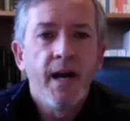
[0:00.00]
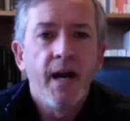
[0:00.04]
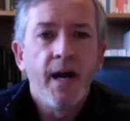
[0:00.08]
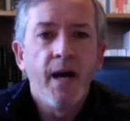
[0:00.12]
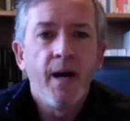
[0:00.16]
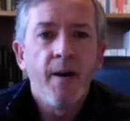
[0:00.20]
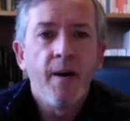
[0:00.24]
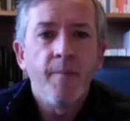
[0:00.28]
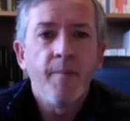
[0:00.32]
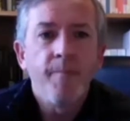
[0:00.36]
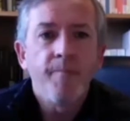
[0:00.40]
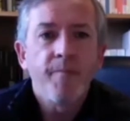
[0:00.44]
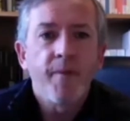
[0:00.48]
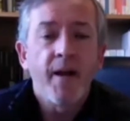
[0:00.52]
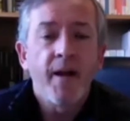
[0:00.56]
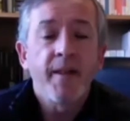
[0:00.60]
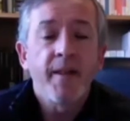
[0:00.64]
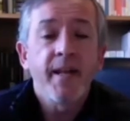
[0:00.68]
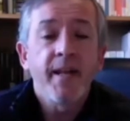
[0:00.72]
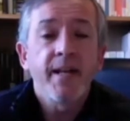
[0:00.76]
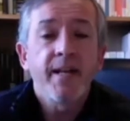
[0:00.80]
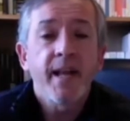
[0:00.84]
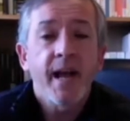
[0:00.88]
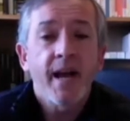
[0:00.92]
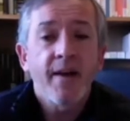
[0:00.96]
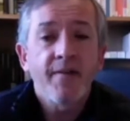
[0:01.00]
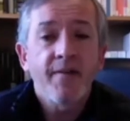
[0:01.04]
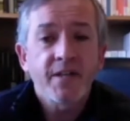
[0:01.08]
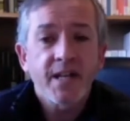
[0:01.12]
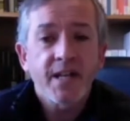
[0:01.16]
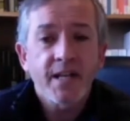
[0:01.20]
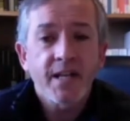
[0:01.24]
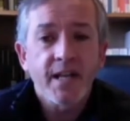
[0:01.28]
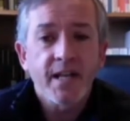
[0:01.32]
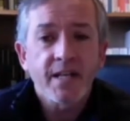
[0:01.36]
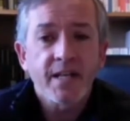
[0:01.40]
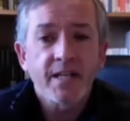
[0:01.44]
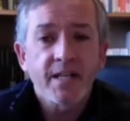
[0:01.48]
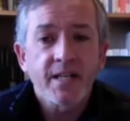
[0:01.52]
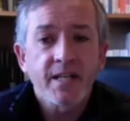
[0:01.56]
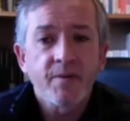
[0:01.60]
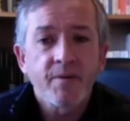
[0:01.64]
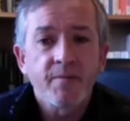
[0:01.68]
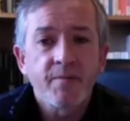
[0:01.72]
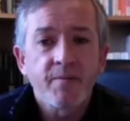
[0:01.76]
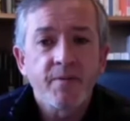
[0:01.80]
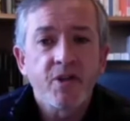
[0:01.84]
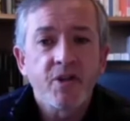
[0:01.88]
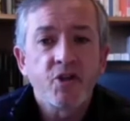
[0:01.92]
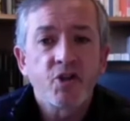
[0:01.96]
um, and then having said that,
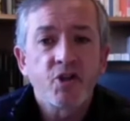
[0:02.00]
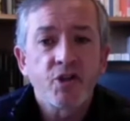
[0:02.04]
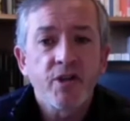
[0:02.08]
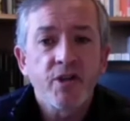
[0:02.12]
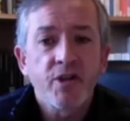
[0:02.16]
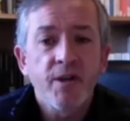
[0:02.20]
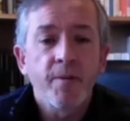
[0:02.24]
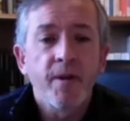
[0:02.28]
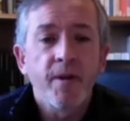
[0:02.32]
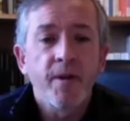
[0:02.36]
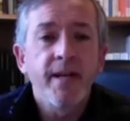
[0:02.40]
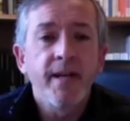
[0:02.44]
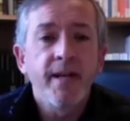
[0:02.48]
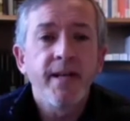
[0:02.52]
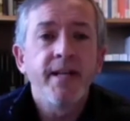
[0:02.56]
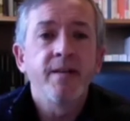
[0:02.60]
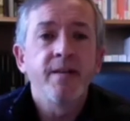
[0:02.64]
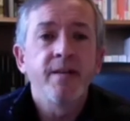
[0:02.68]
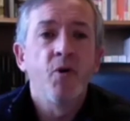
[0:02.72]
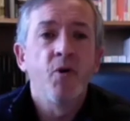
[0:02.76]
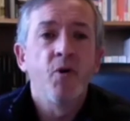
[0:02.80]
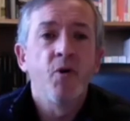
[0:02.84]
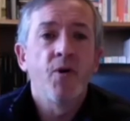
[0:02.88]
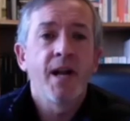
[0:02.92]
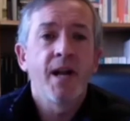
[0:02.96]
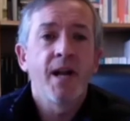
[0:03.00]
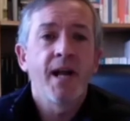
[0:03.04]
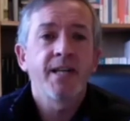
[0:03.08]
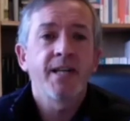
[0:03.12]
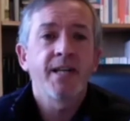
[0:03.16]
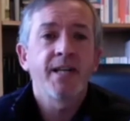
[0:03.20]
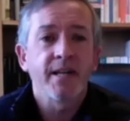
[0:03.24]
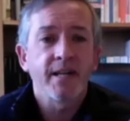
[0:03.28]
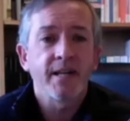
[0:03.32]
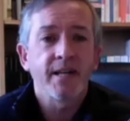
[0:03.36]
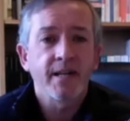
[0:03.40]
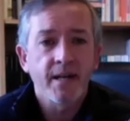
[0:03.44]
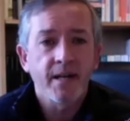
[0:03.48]
sometimes the triplet is more elastic.